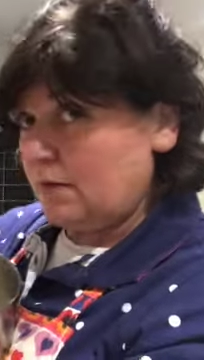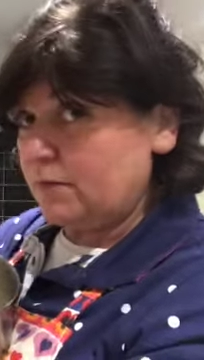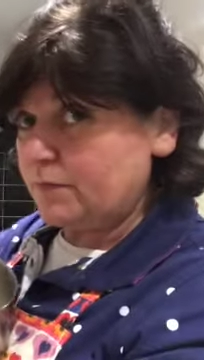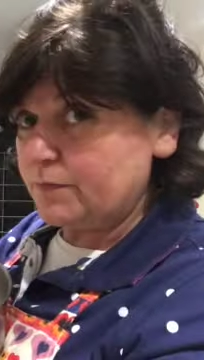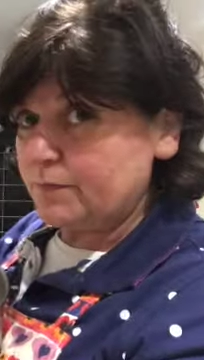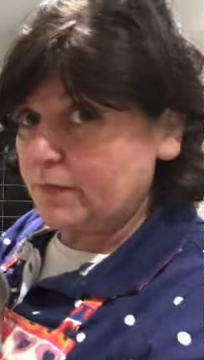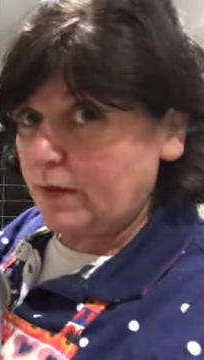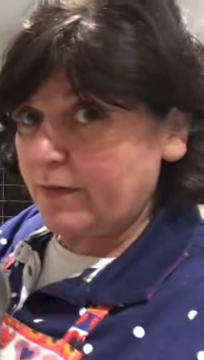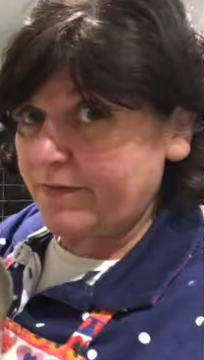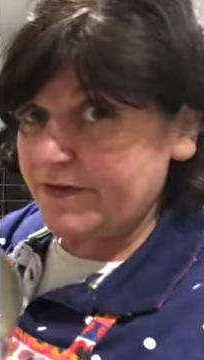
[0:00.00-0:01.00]

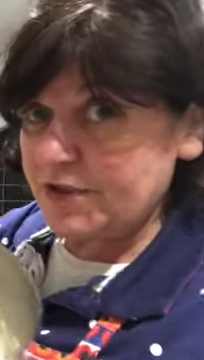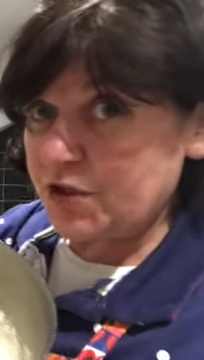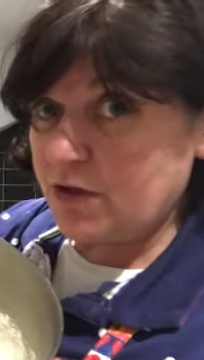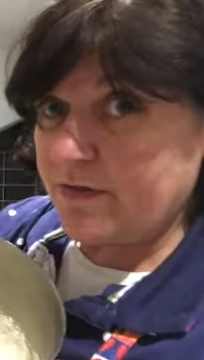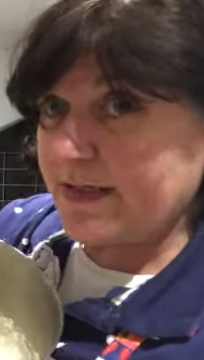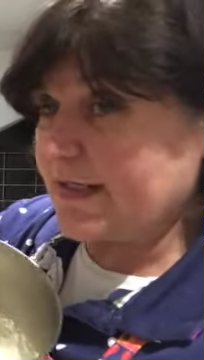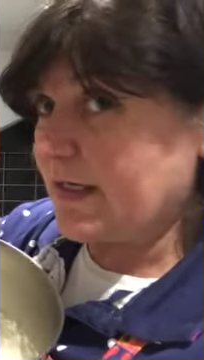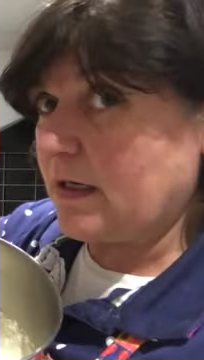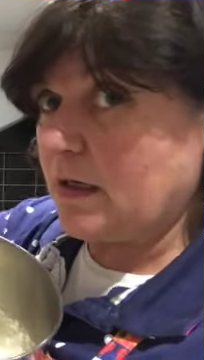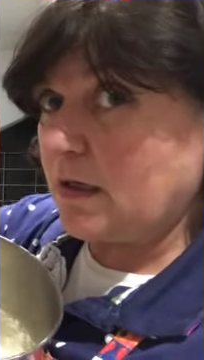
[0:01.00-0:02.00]
And when I finish stirring this in,
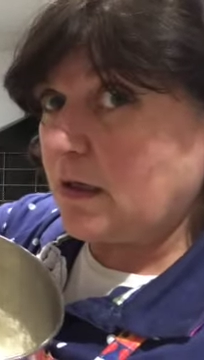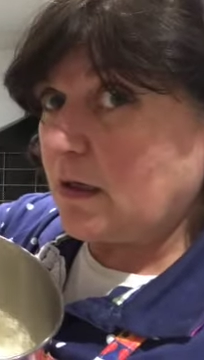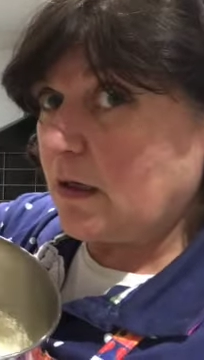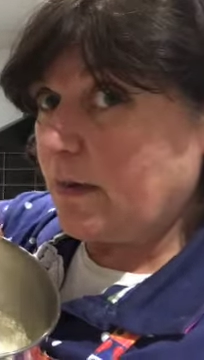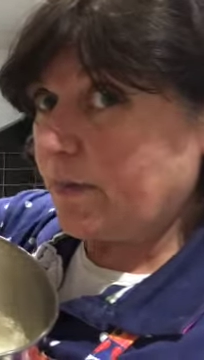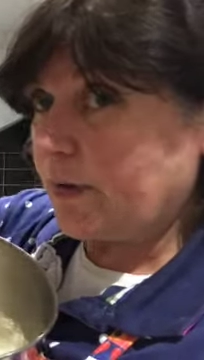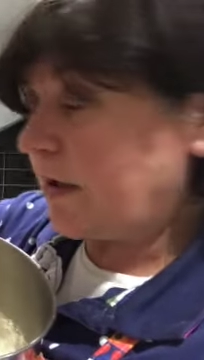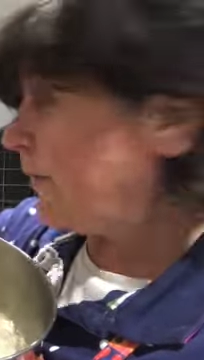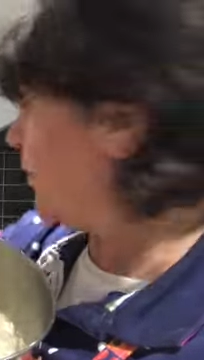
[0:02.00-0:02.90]
I'm going